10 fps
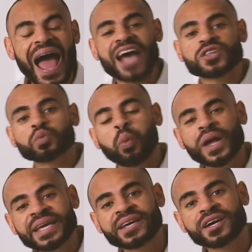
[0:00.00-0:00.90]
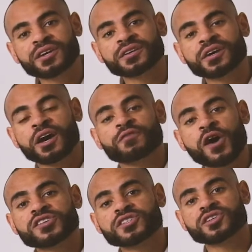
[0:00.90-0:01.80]
has weakened
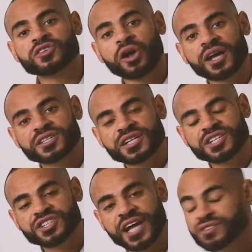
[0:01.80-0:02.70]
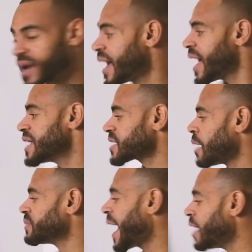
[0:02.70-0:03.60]
versus the dollar. So the exchange rate has
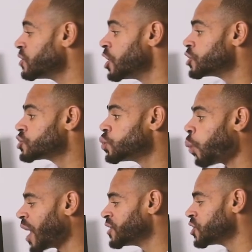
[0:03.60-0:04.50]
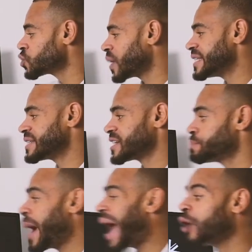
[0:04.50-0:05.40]
come down to 120. So it's
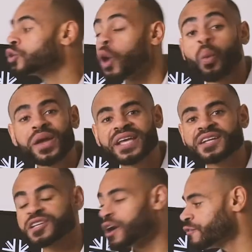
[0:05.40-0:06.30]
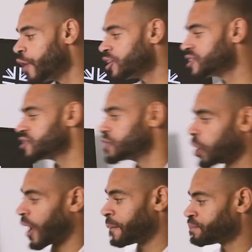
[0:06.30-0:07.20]
pound weakness versus the
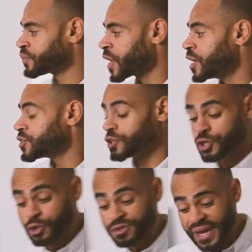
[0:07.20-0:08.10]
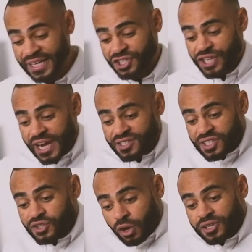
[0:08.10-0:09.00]
dollar. So you then exchange
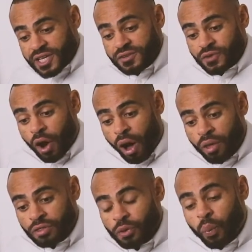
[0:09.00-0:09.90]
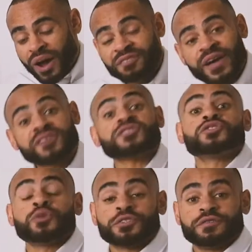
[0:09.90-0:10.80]
this dollars that you've got, the
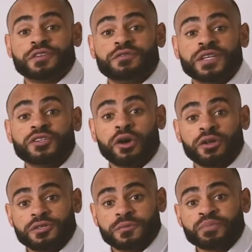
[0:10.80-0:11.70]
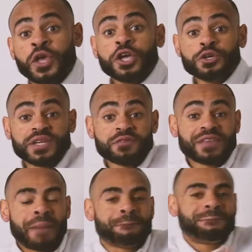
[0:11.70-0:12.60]
$1,250. You give
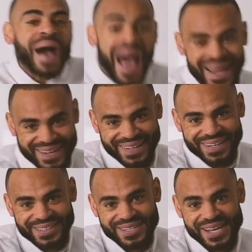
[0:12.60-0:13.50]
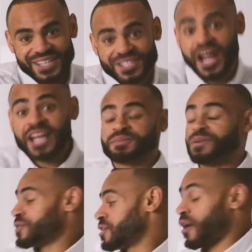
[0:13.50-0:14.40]
that back to the exchange
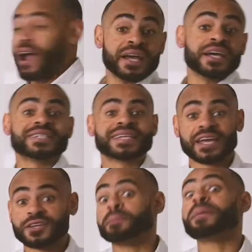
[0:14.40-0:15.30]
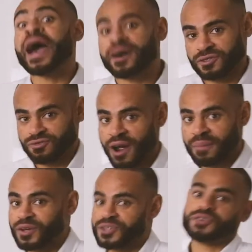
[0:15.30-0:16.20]
bureau, right? To get pounds, right?
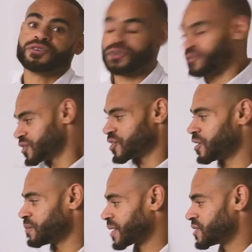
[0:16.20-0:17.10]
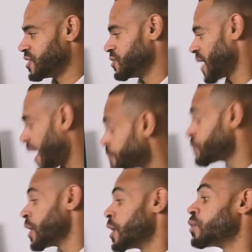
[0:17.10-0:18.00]
Because you've returned back to the UK
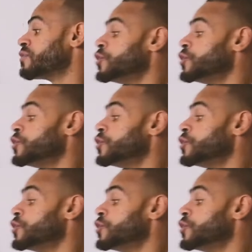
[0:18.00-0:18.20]
with a